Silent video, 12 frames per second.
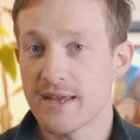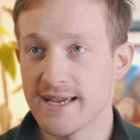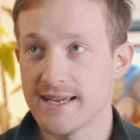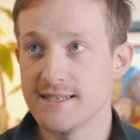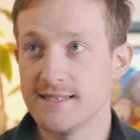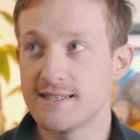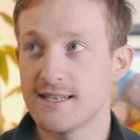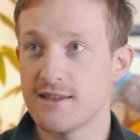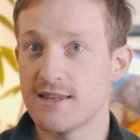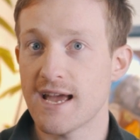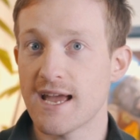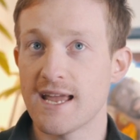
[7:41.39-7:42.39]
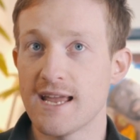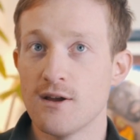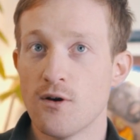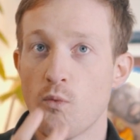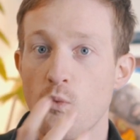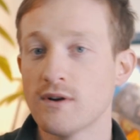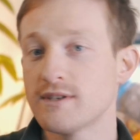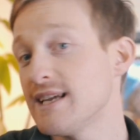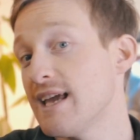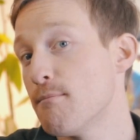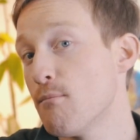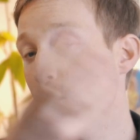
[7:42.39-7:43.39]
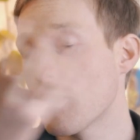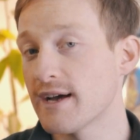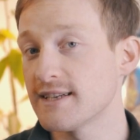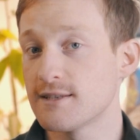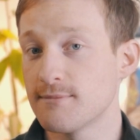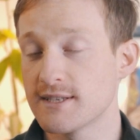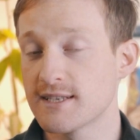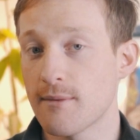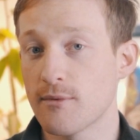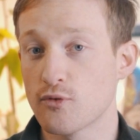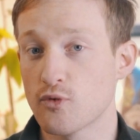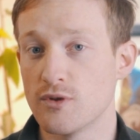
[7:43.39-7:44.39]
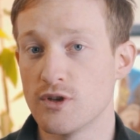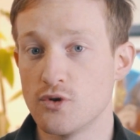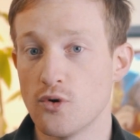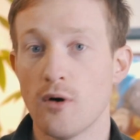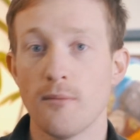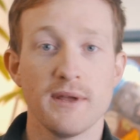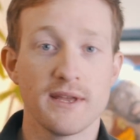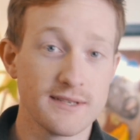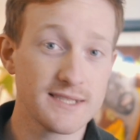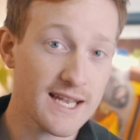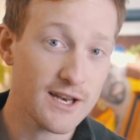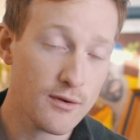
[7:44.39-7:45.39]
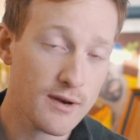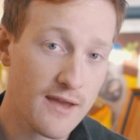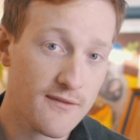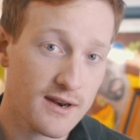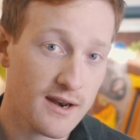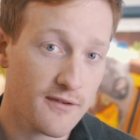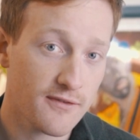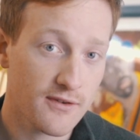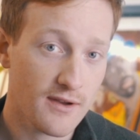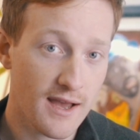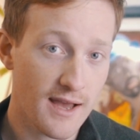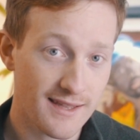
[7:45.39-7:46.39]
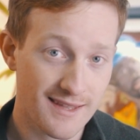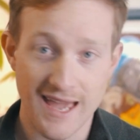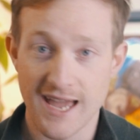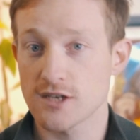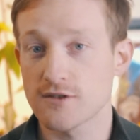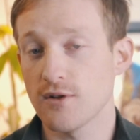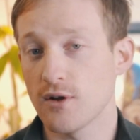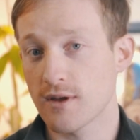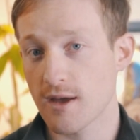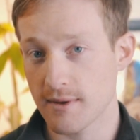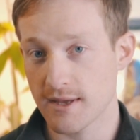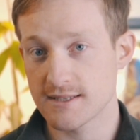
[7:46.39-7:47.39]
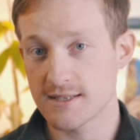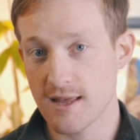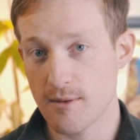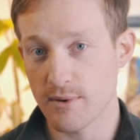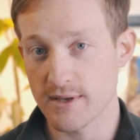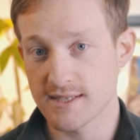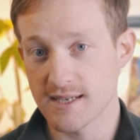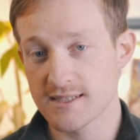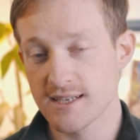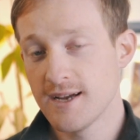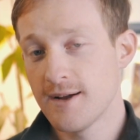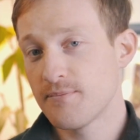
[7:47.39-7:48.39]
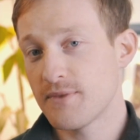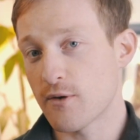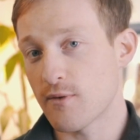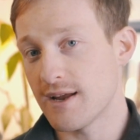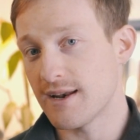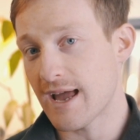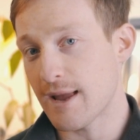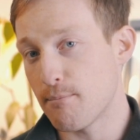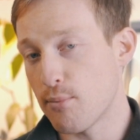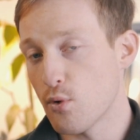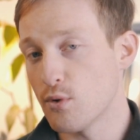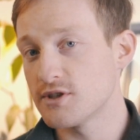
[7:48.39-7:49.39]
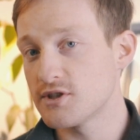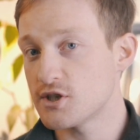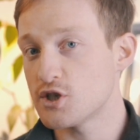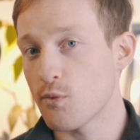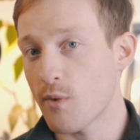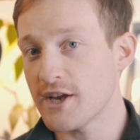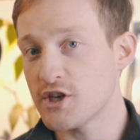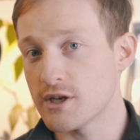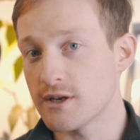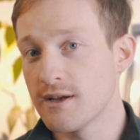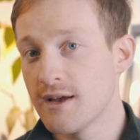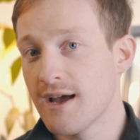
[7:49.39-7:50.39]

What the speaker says: is they want to get more customers coming through the door because they don't have enough cash flow coming into their business. They're in a poor situation,